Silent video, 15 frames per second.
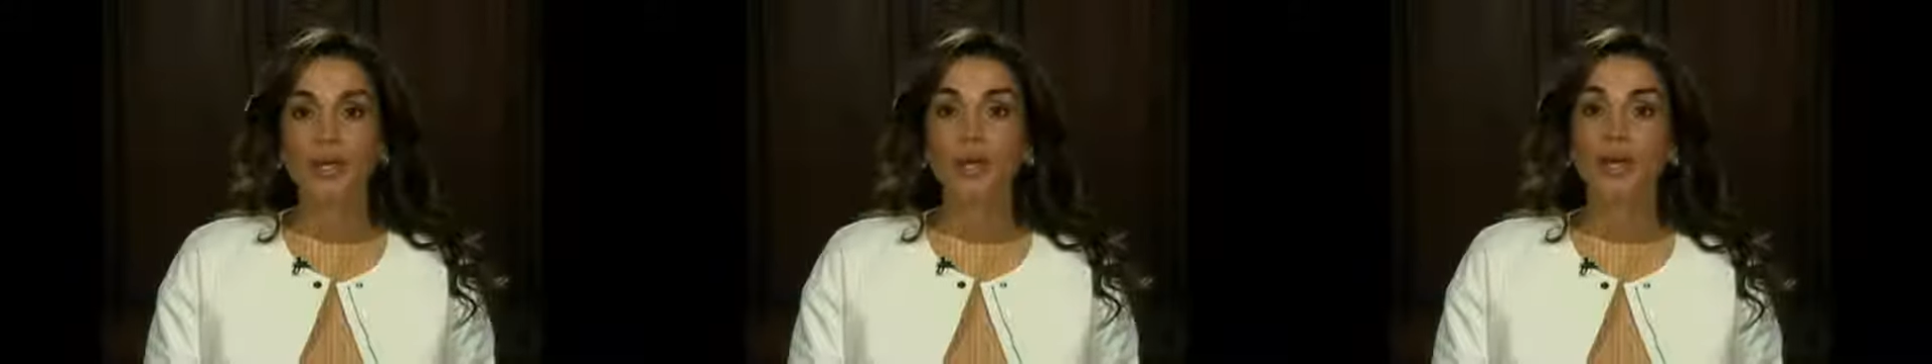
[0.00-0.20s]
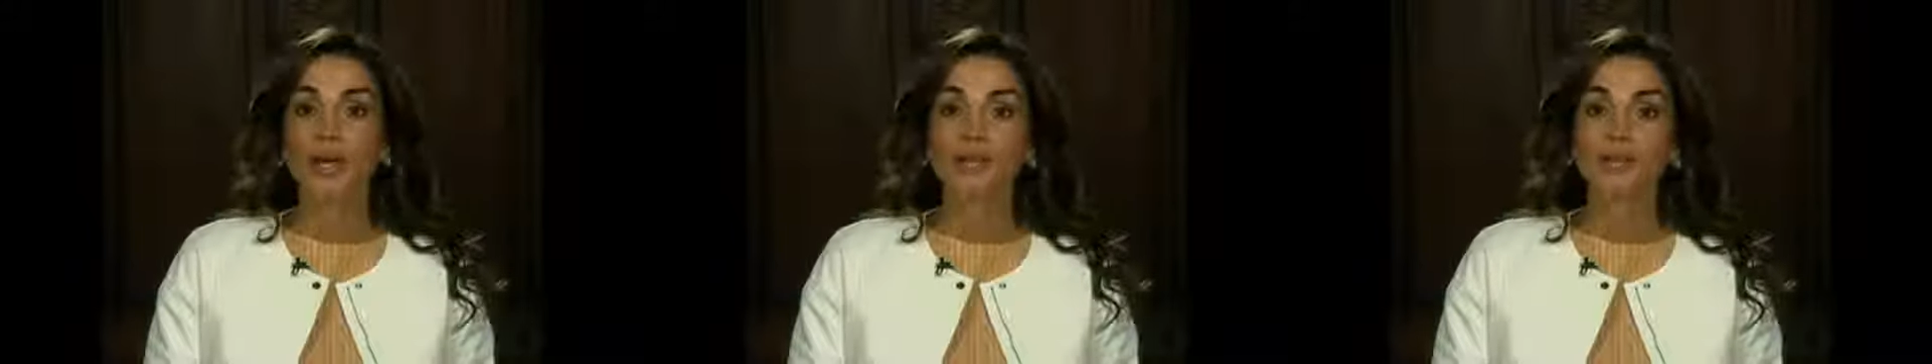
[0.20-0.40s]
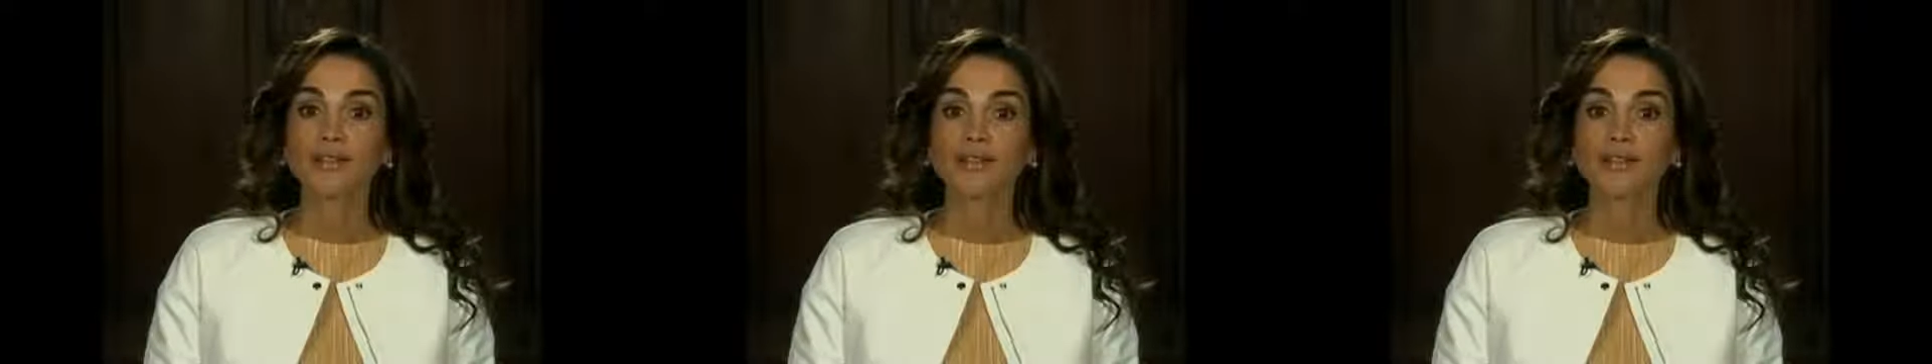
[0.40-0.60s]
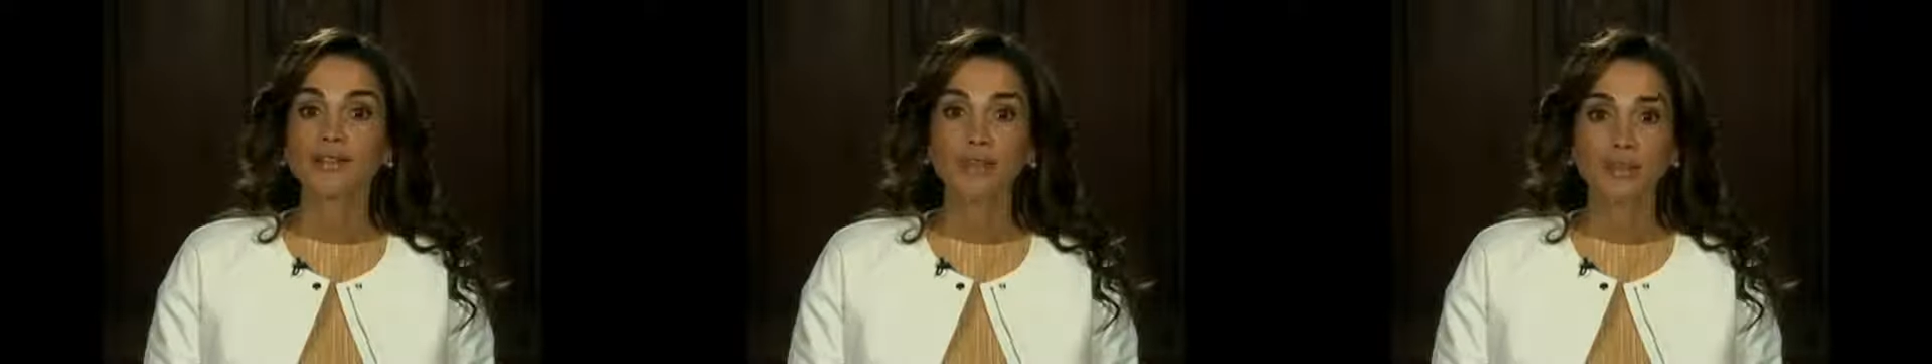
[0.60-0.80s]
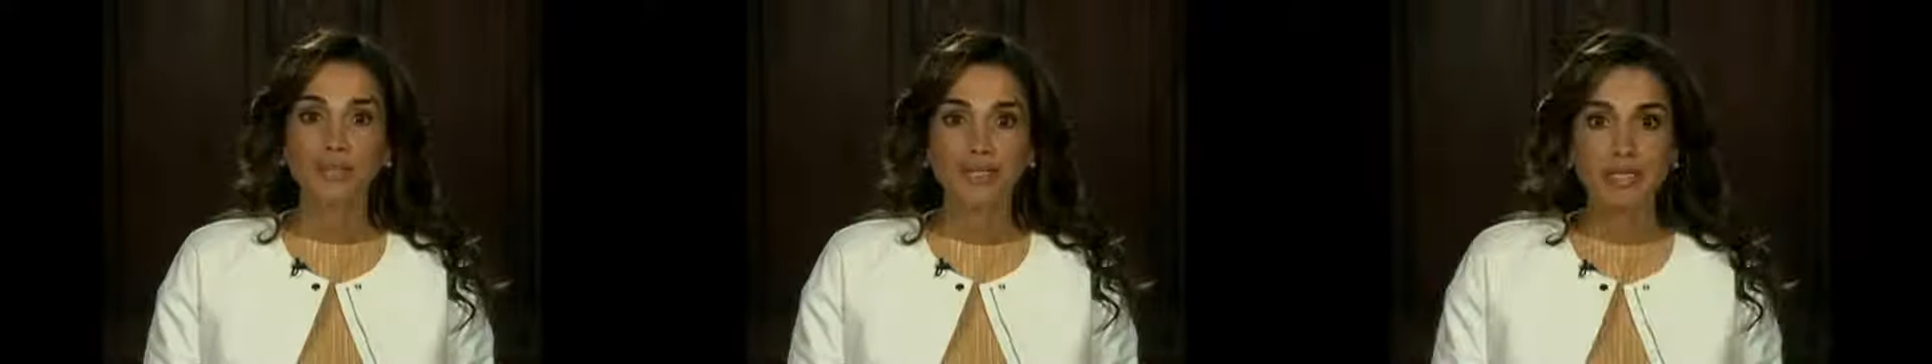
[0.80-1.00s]
Well,
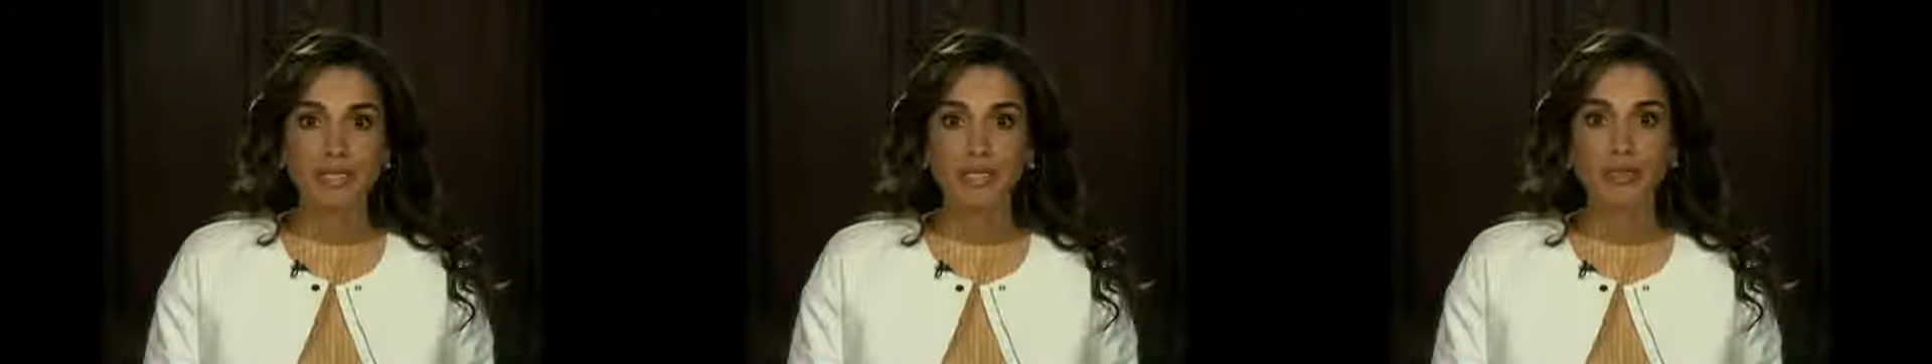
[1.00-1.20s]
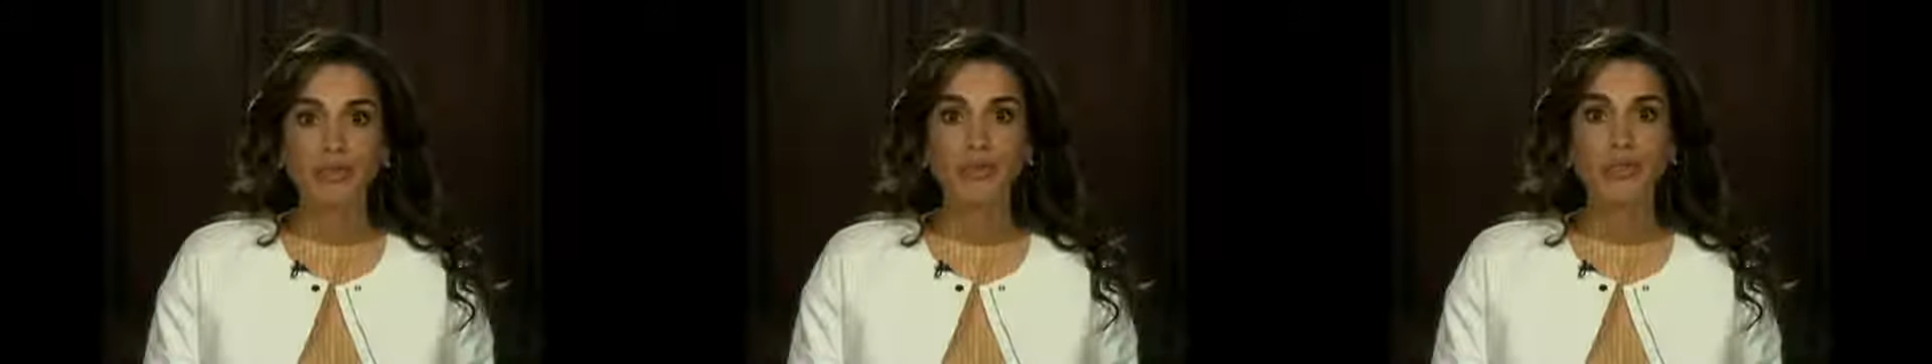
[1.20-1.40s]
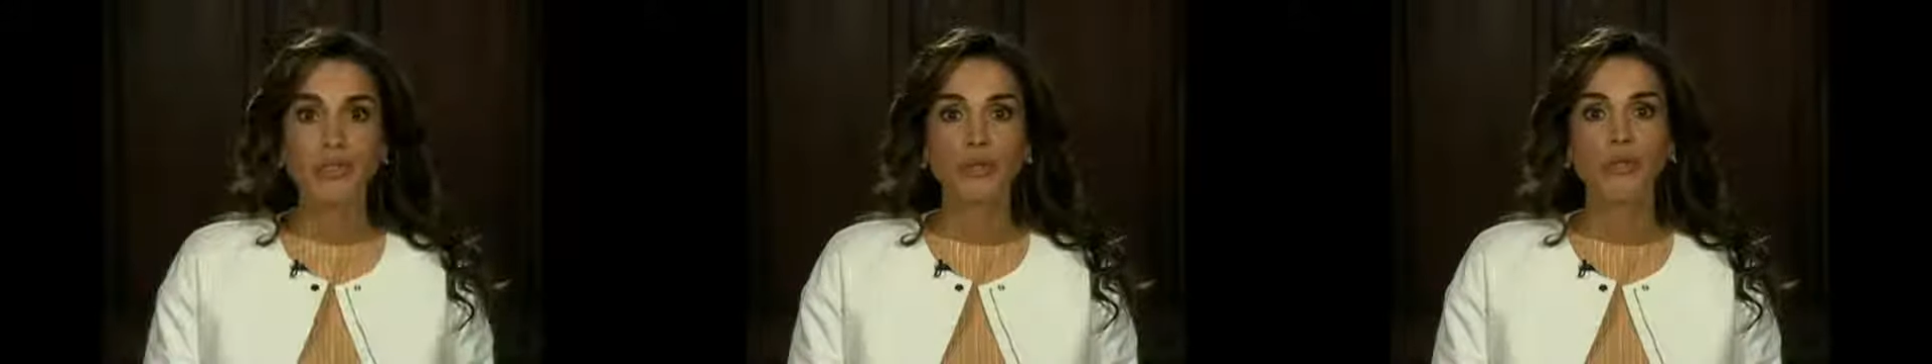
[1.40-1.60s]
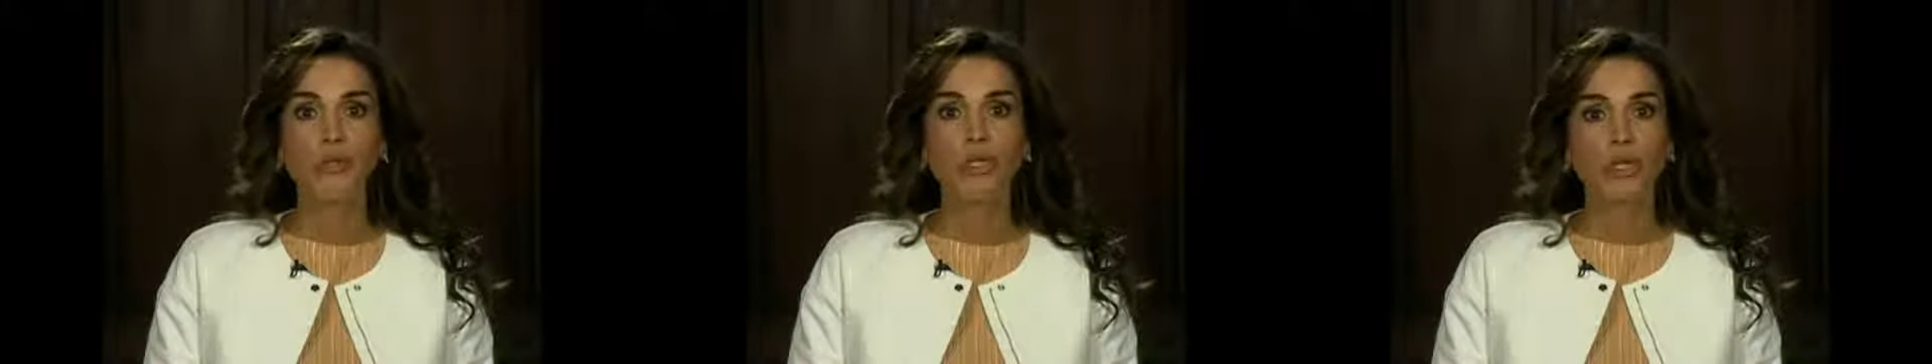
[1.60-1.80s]
let me tell you who's doing